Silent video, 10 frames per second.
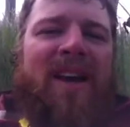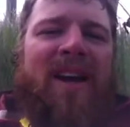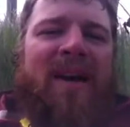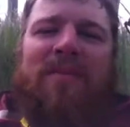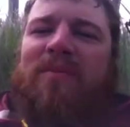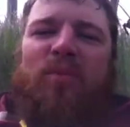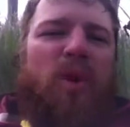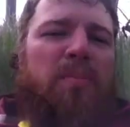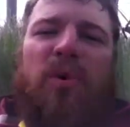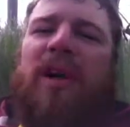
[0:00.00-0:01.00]

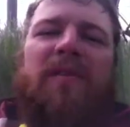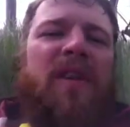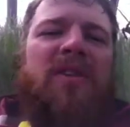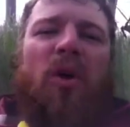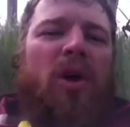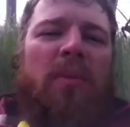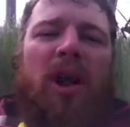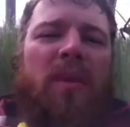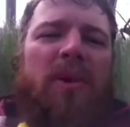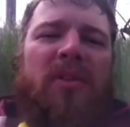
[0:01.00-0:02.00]
We briefly told him
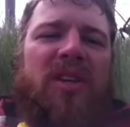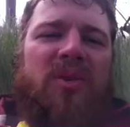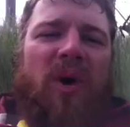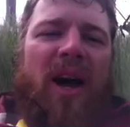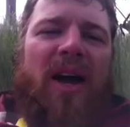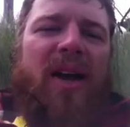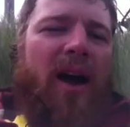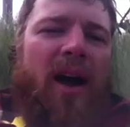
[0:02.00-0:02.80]
all about this ride.